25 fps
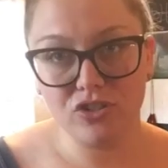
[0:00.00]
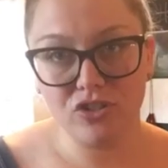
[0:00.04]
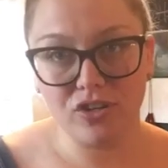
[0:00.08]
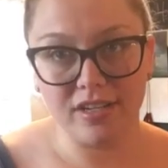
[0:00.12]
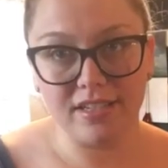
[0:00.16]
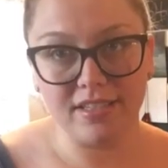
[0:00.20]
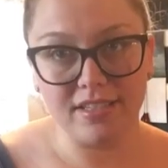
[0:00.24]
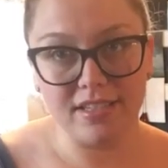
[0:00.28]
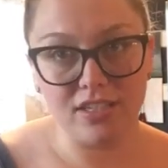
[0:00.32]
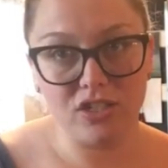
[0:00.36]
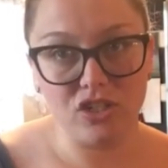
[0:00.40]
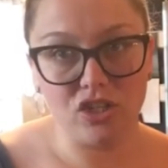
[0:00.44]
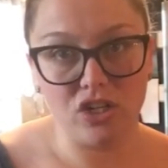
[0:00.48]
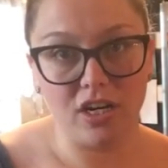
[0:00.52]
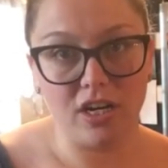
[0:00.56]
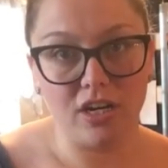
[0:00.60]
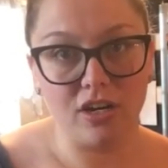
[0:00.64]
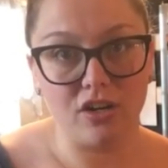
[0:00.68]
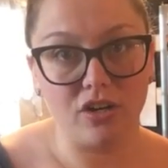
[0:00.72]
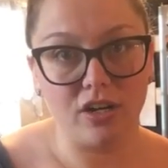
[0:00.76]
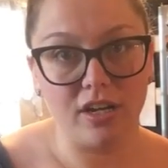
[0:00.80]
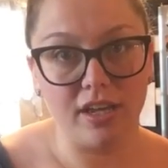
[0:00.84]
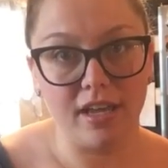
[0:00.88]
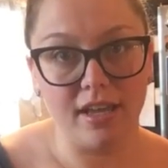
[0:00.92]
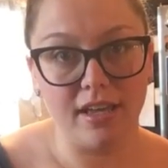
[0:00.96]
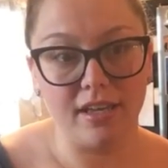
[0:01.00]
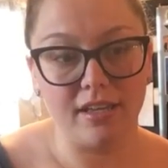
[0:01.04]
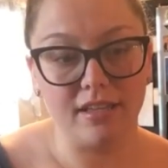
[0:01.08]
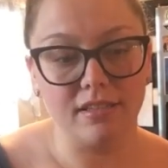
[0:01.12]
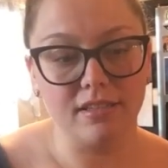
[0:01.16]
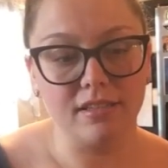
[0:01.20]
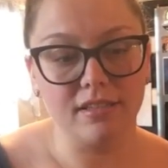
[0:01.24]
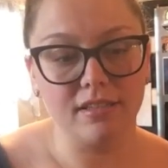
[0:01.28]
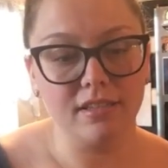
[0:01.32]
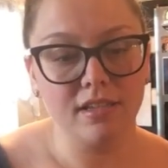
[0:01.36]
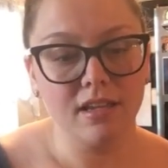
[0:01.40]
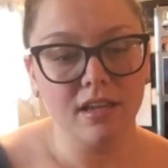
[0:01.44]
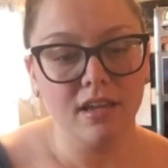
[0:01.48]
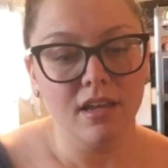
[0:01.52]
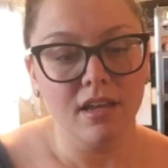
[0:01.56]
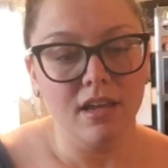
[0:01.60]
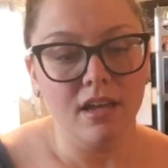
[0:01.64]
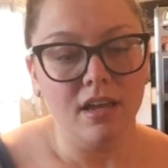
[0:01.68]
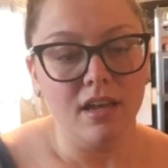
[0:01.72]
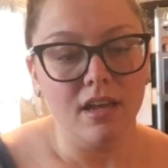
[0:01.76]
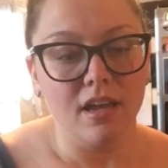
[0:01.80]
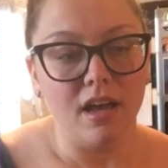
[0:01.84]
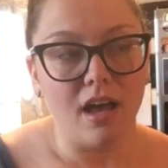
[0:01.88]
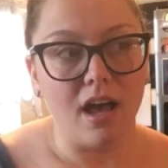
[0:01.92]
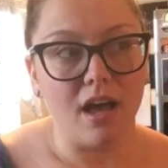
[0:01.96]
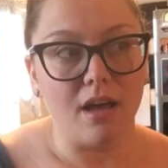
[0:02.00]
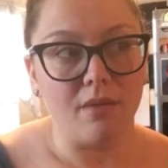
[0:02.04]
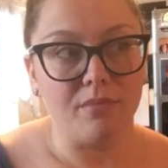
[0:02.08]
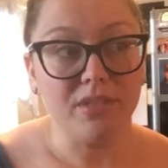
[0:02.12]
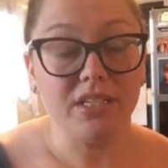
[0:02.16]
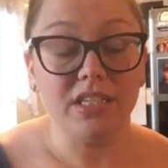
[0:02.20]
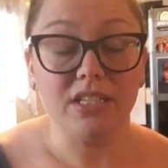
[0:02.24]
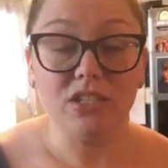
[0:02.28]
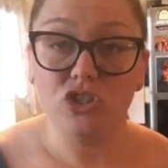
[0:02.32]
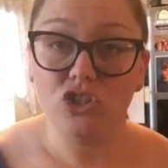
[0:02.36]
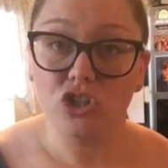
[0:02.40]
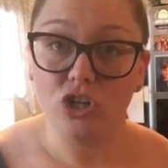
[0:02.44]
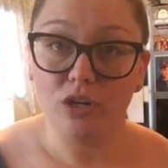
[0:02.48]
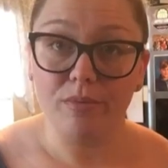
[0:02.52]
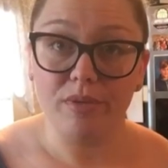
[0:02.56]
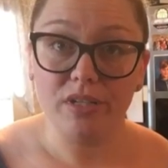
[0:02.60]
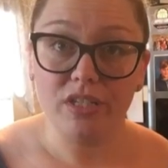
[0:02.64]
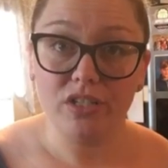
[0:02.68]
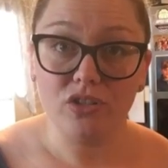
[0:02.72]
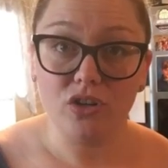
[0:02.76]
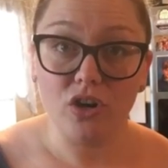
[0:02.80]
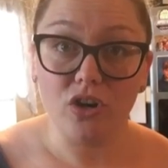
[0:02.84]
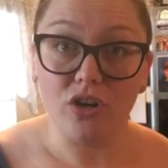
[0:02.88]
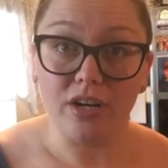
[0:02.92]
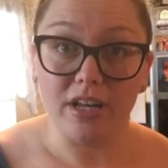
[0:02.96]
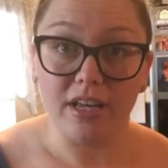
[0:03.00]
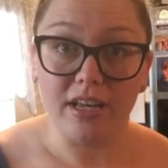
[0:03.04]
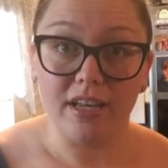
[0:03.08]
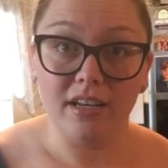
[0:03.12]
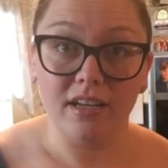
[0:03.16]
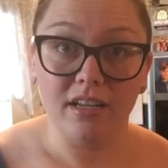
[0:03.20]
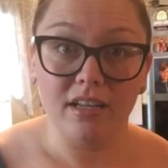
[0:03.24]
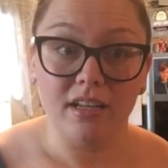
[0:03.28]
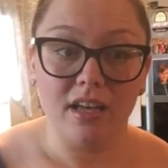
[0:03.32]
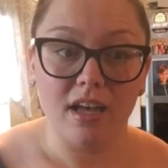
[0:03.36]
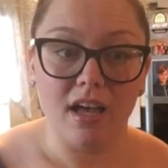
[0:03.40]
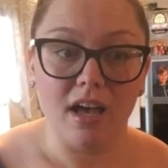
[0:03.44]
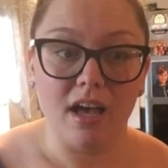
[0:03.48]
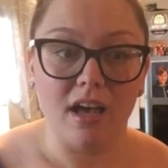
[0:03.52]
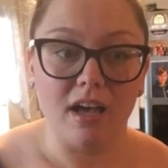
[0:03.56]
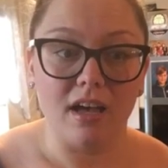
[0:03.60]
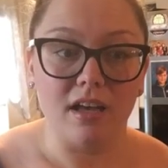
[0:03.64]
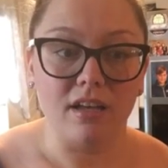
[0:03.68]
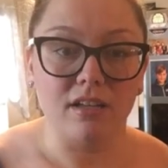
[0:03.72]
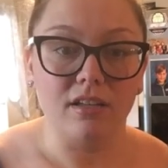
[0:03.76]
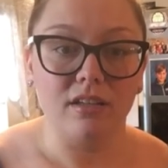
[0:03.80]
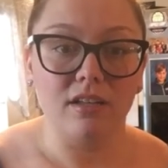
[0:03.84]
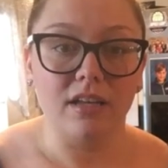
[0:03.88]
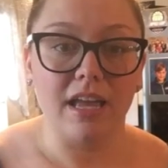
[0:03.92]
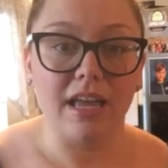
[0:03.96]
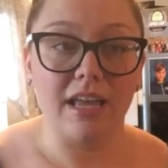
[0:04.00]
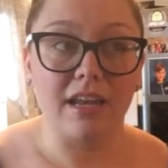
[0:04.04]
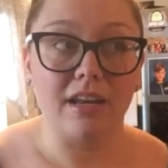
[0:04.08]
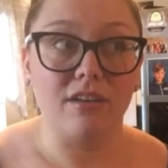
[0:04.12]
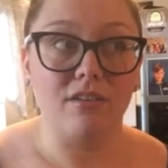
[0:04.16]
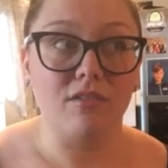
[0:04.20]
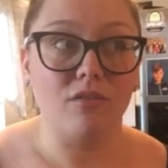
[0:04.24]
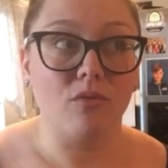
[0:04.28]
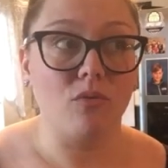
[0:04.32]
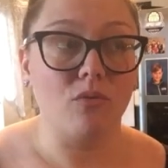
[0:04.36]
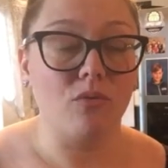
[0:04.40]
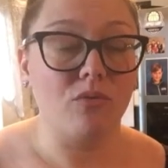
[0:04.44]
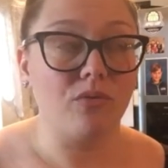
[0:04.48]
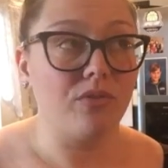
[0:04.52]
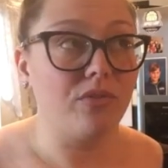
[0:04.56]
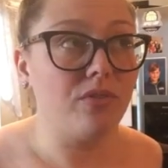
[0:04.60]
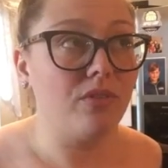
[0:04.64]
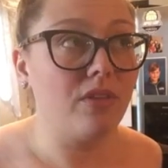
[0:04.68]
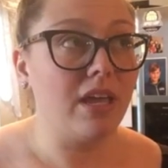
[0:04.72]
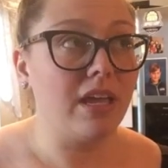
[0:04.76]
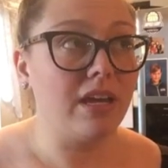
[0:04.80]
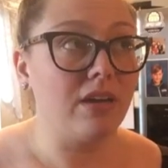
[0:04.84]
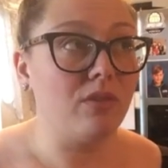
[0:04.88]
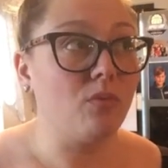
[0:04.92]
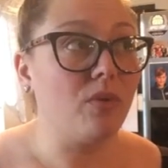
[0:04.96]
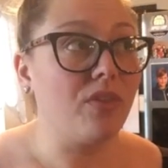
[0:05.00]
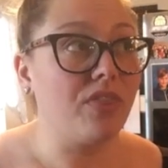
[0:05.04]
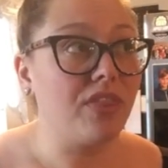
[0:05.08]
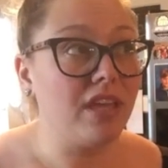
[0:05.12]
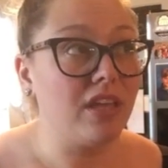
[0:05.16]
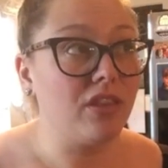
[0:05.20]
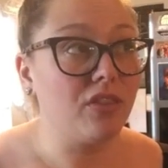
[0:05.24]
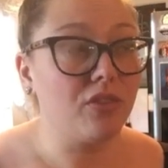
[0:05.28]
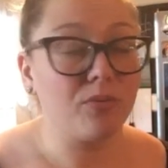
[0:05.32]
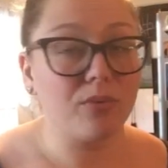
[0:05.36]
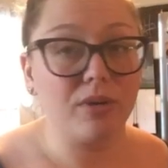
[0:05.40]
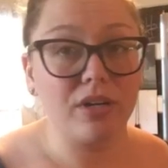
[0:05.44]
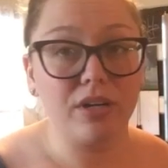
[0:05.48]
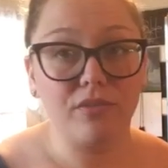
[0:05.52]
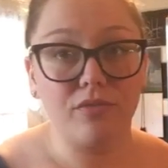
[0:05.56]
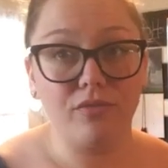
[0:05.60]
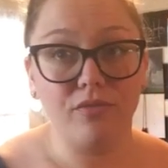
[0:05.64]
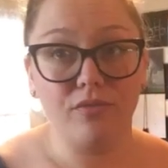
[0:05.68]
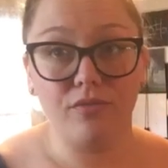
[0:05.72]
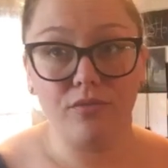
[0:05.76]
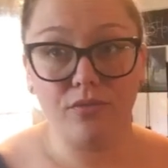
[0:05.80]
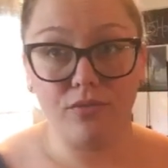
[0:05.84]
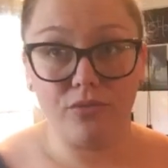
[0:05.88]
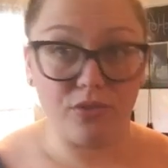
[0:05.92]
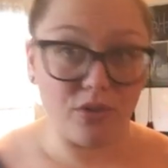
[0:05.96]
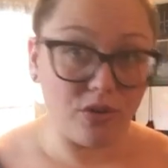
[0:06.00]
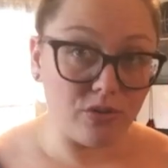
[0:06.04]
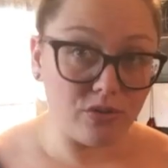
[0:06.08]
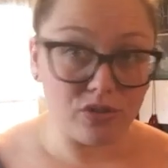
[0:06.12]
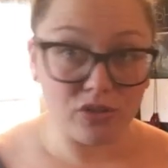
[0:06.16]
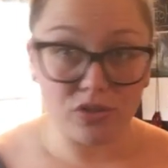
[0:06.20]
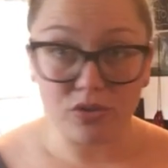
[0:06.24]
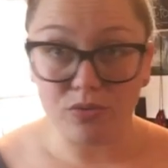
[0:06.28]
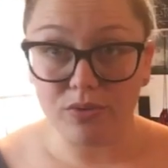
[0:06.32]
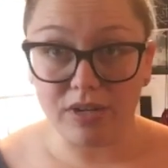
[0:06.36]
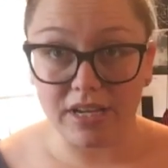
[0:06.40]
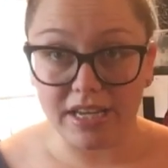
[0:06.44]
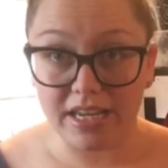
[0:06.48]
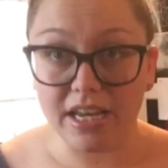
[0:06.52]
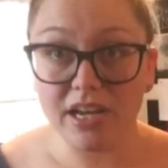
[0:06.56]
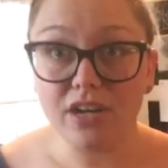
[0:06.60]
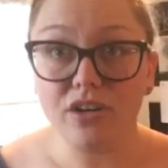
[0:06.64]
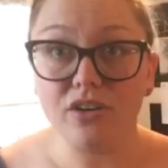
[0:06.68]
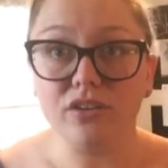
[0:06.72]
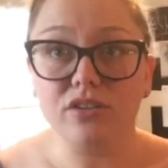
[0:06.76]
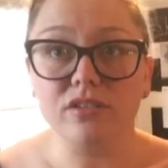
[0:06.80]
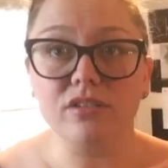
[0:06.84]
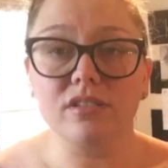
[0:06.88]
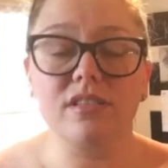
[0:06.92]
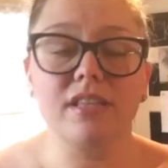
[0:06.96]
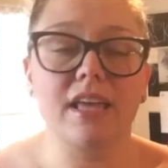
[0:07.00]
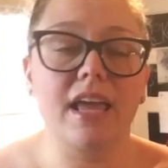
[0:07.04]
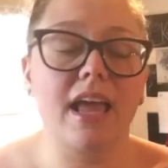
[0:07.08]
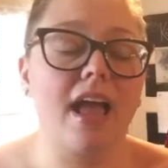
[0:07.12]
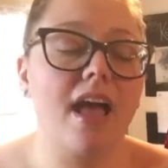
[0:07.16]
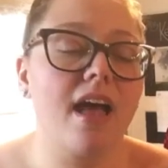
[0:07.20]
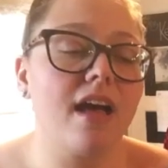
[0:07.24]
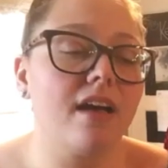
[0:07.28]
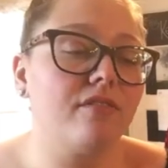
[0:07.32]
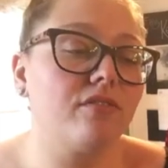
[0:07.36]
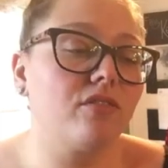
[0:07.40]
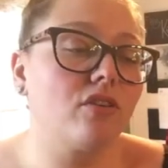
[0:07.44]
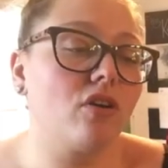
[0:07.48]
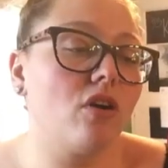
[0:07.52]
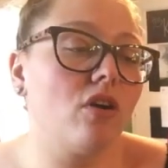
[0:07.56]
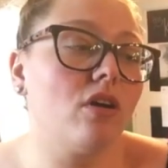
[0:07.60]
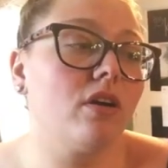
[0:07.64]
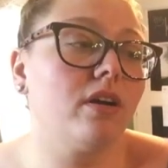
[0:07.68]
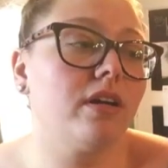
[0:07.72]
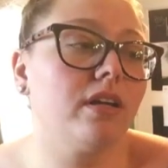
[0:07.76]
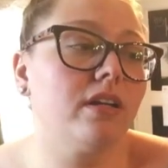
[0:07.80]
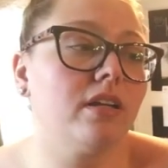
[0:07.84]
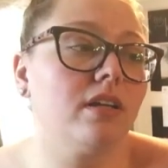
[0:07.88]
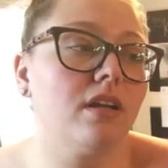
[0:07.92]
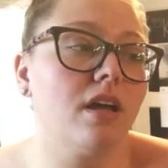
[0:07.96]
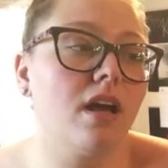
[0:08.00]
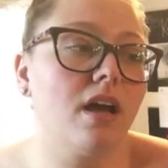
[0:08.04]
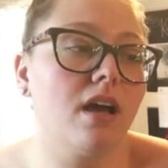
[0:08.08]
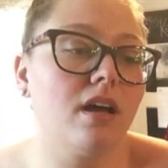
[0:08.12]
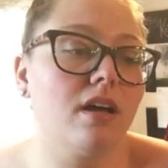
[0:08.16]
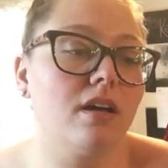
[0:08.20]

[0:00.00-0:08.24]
transitioning our kids since Jeremy started. And within those 3 years, they have gone,